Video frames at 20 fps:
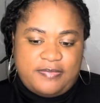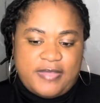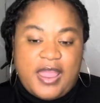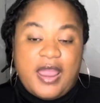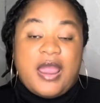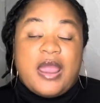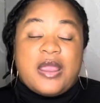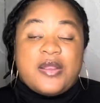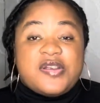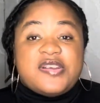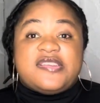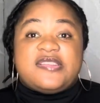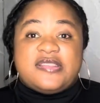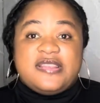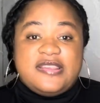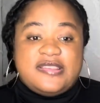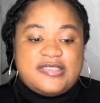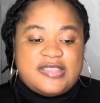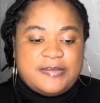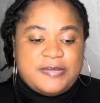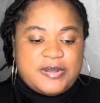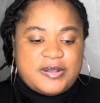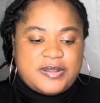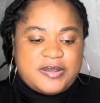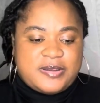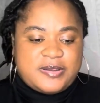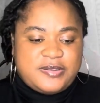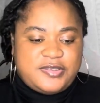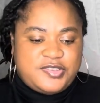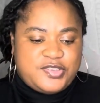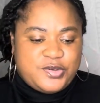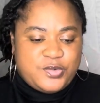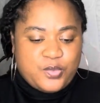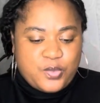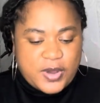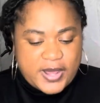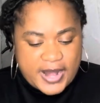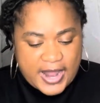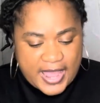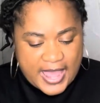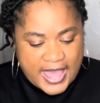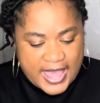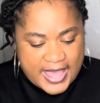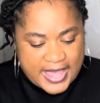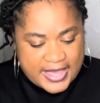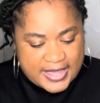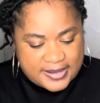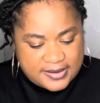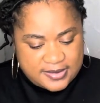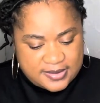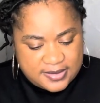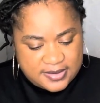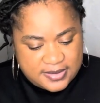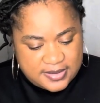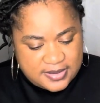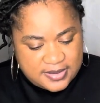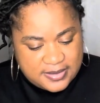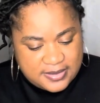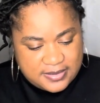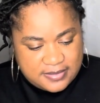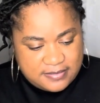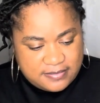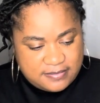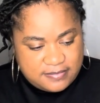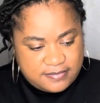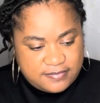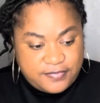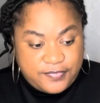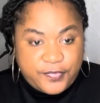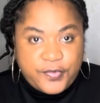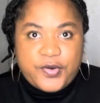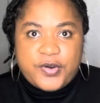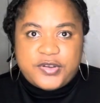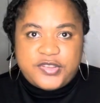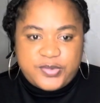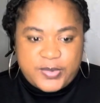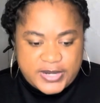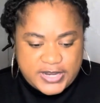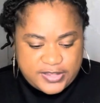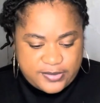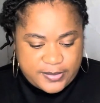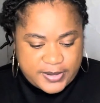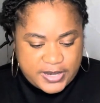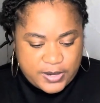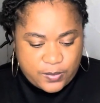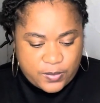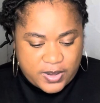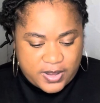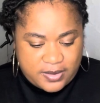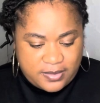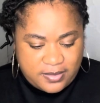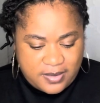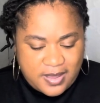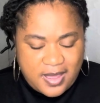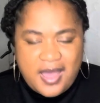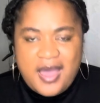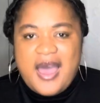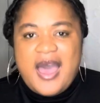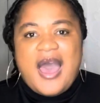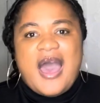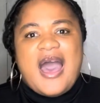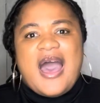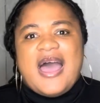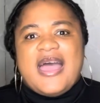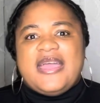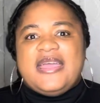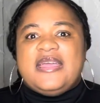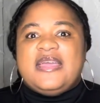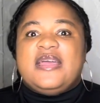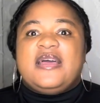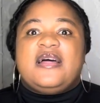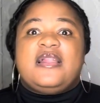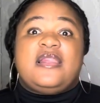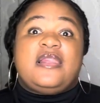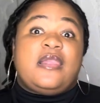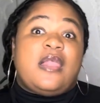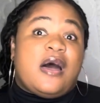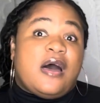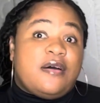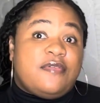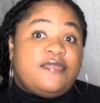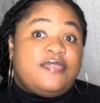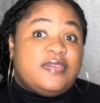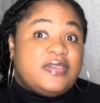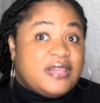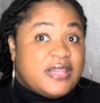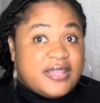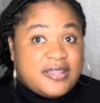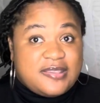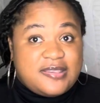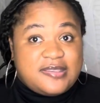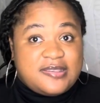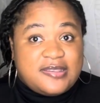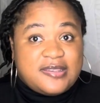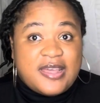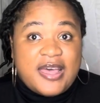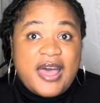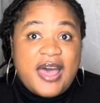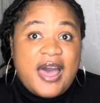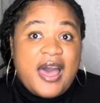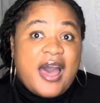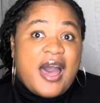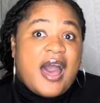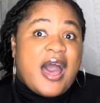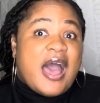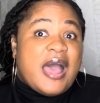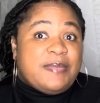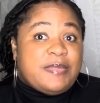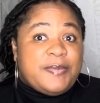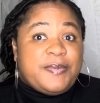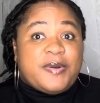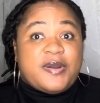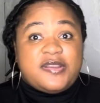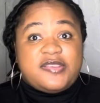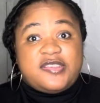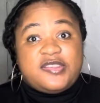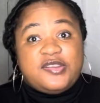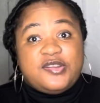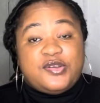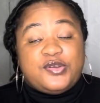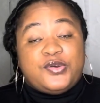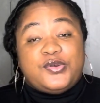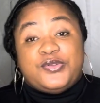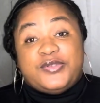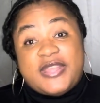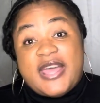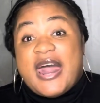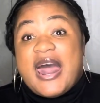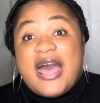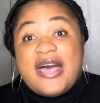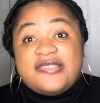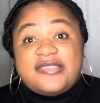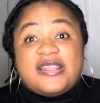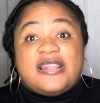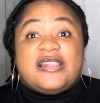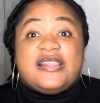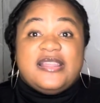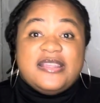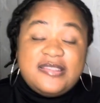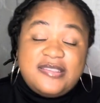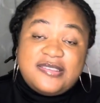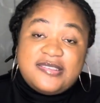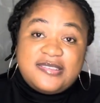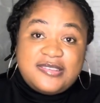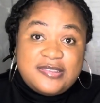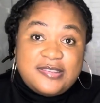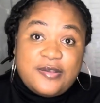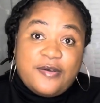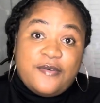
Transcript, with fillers: airishly similar to what I had for twenty twenty-one. I love lists. I'm a person who, that has a list